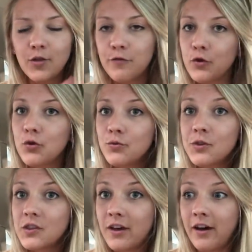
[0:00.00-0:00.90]
the
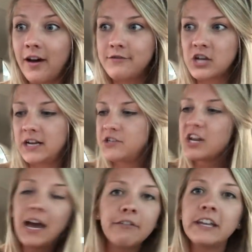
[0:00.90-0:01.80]
foods that I've challenged,
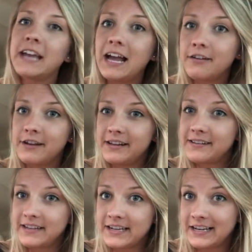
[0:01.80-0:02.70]
having
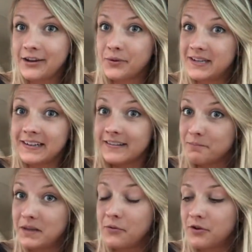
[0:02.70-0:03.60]
calories in liquid is a
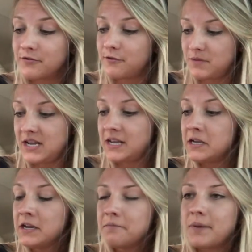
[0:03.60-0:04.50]
big one for me,
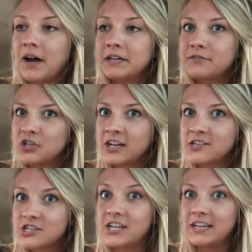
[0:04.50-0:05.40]
but I've
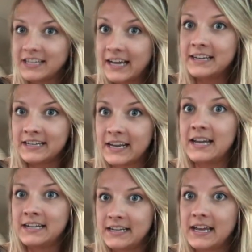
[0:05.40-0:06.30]
challenged it again and
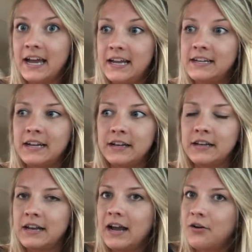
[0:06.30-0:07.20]
again and again,
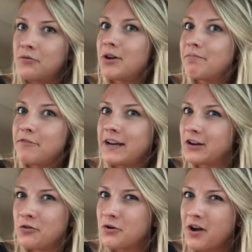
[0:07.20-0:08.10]
and now I'm feeling
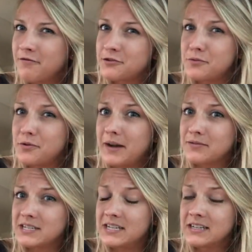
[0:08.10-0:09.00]
a lot more comfortable
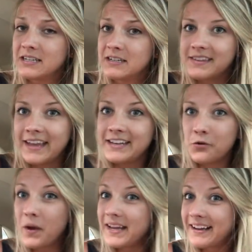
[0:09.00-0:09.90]
about it.
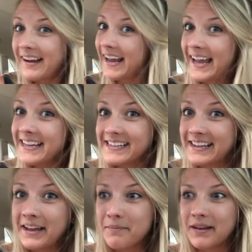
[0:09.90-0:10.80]
Gaining weight, I hated
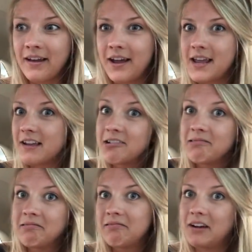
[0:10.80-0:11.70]
it, but like
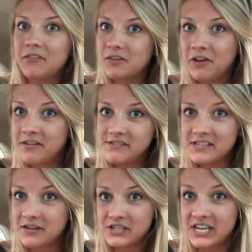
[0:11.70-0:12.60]
I've survived to
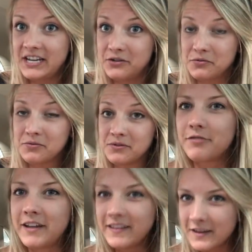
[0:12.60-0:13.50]
tell the tale.
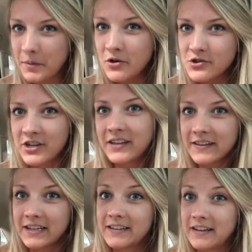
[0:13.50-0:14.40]
It's exposure,
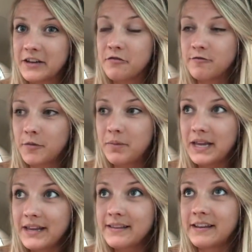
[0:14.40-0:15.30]
isn't it? It's like
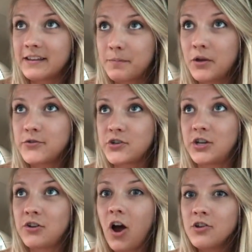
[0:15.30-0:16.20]
repeat exposure.
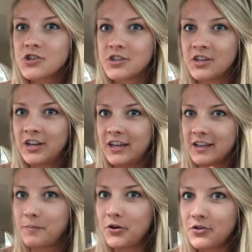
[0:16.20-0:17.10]
You can't just
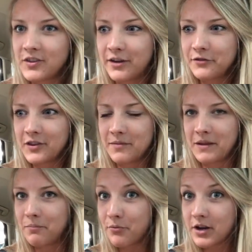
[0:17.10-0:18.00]
expose yourself to
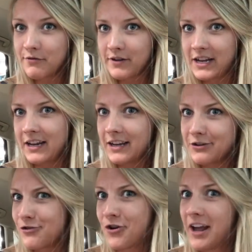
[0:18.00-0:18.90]
something briefly,
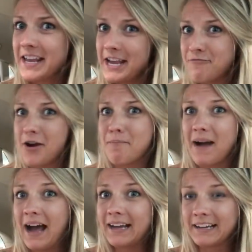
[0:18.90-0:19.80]
not like it and run
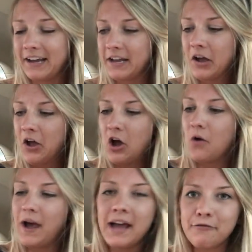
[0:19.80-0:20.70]
back. Like,
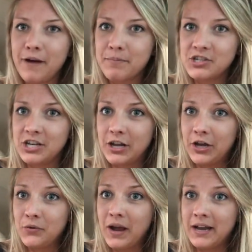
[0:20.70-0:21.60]
oh, I had a
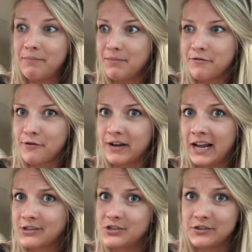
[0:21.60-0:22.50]
frappuccino and it made me feel really
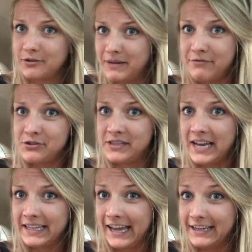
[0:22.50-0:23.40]
anxious, so I'm never doing
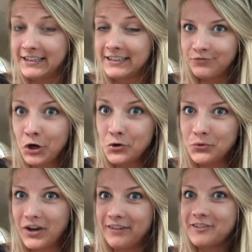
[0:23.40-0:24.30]
that again. No,
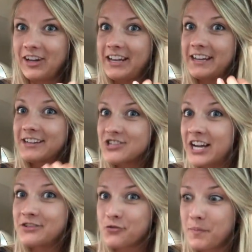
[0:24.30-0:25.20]
you have to like
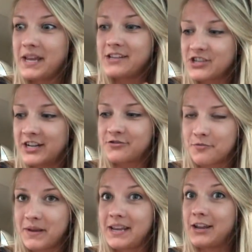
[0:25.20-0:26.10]
challenge, repeat,
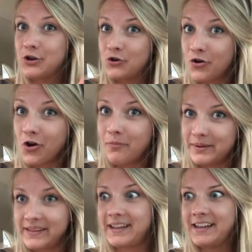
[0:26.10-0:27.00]
not
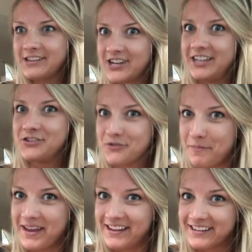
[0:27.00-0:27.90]
compensate, challenge,
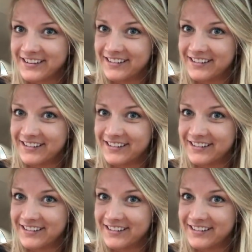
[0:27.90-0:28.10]
repeat.